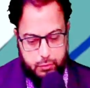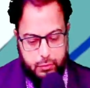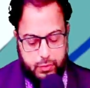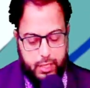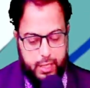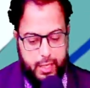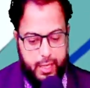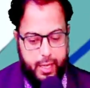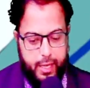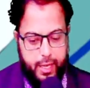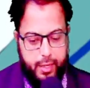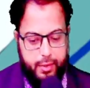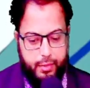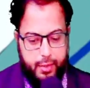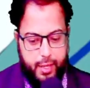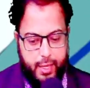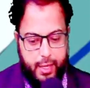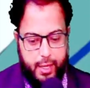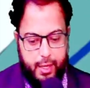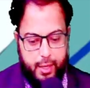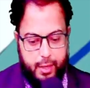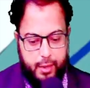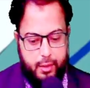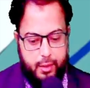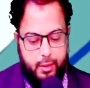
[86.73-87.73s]
And
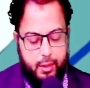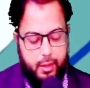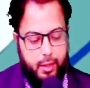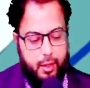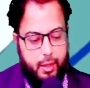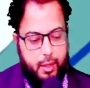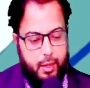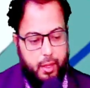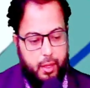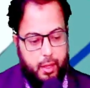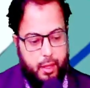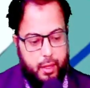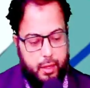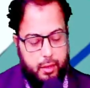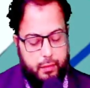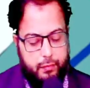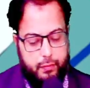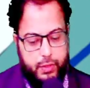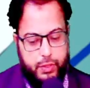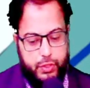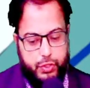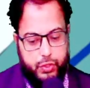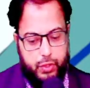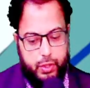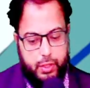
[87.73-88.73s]
then
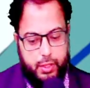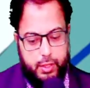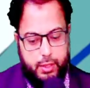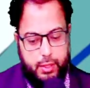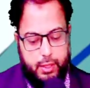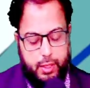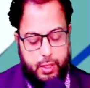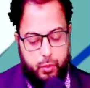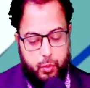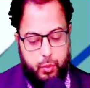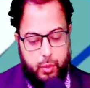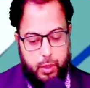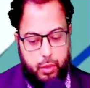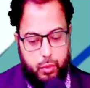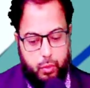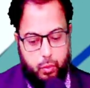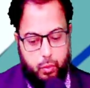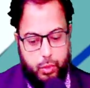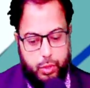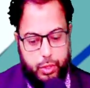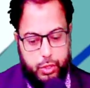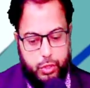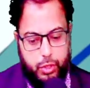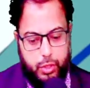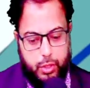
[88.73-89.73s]
eventually they will
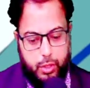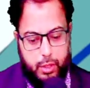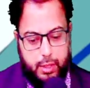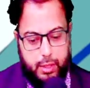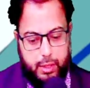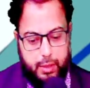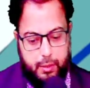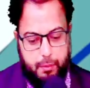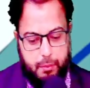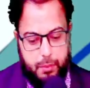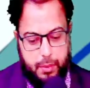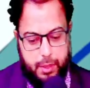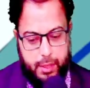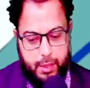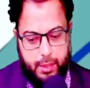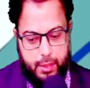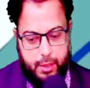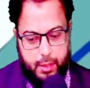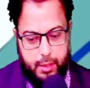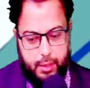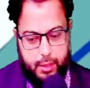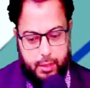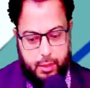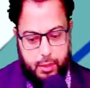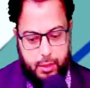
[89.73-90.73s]
withdraw
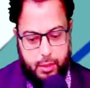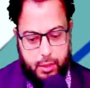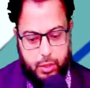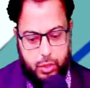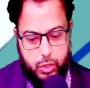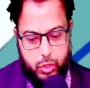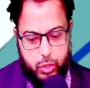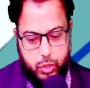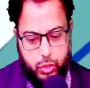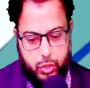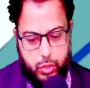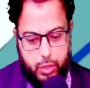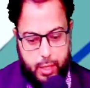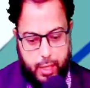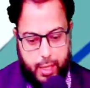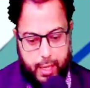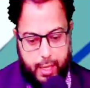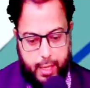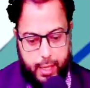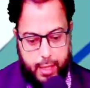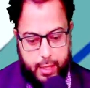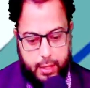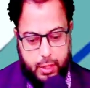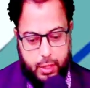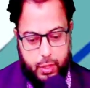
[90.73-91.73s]
completely
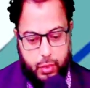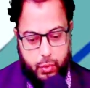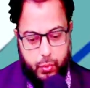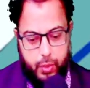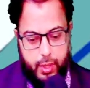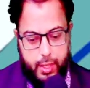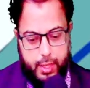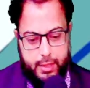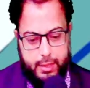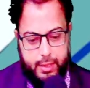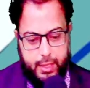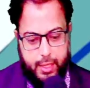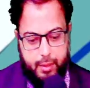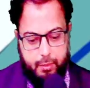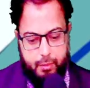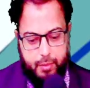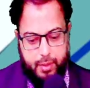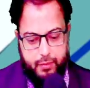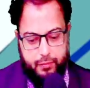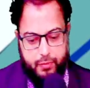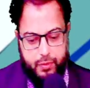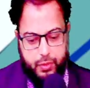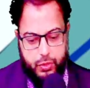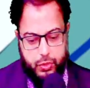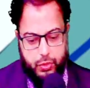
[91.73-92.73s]
and create a
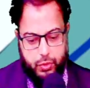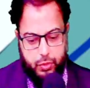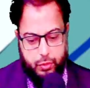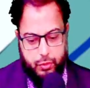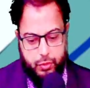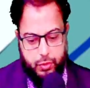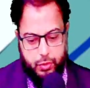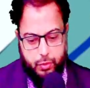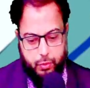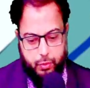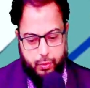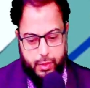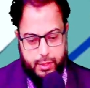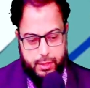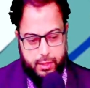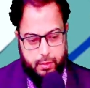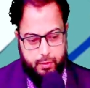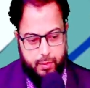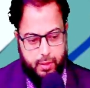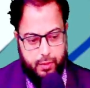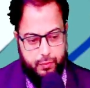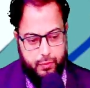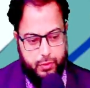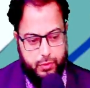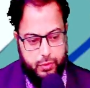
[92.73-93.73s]
buffer zone. So what is a
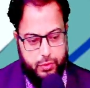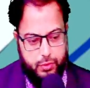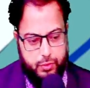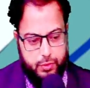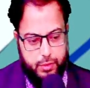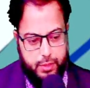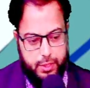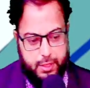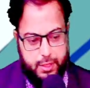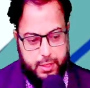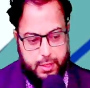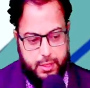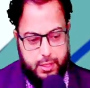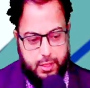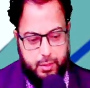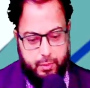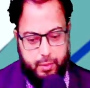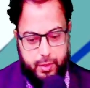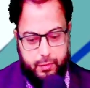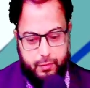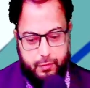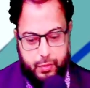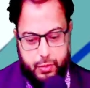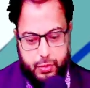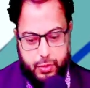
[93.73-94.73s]
buffer zone? This is the
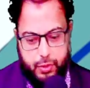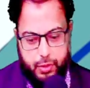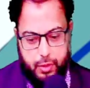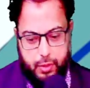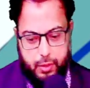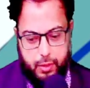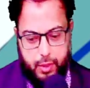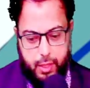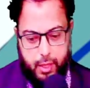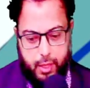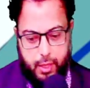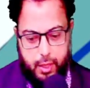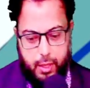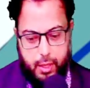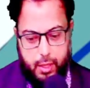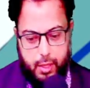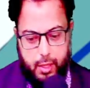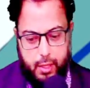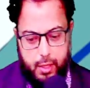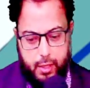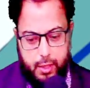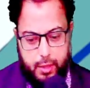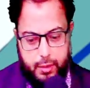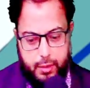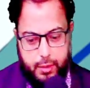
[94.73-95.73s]
buffer zone. Okay,
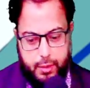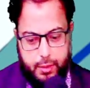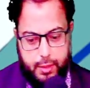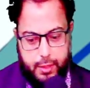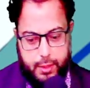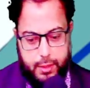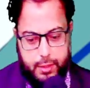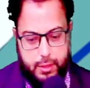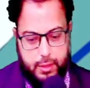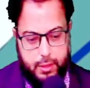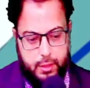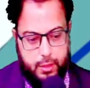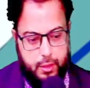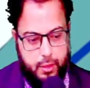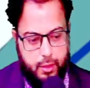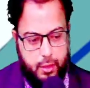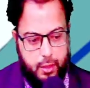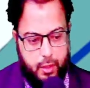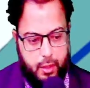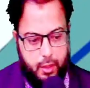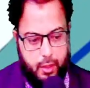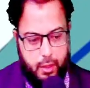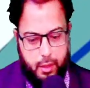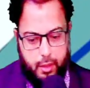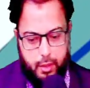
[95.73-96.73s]
this
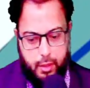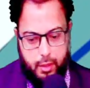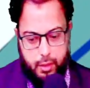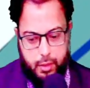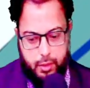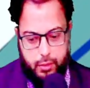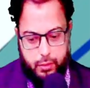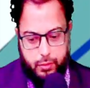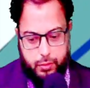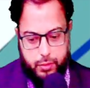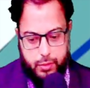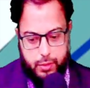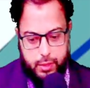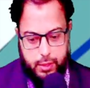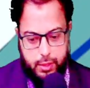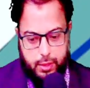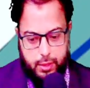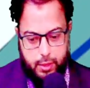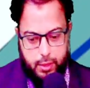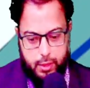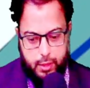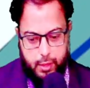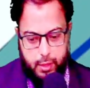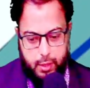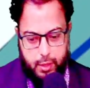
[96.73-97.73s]
you
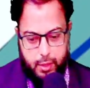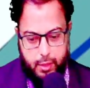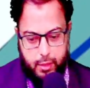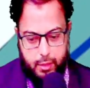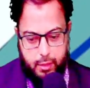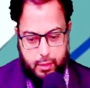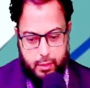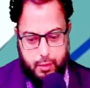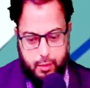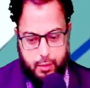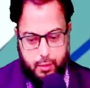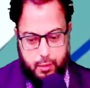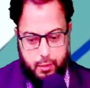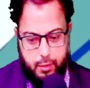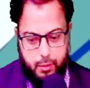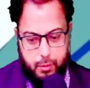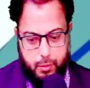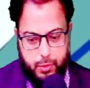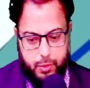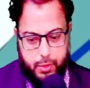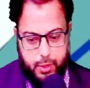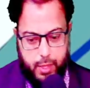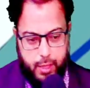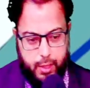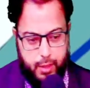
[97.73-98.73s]
see here,
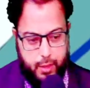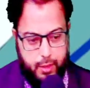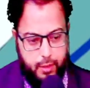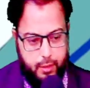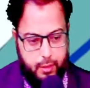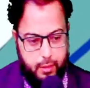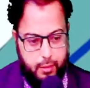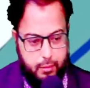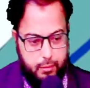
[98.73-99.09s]
almost like a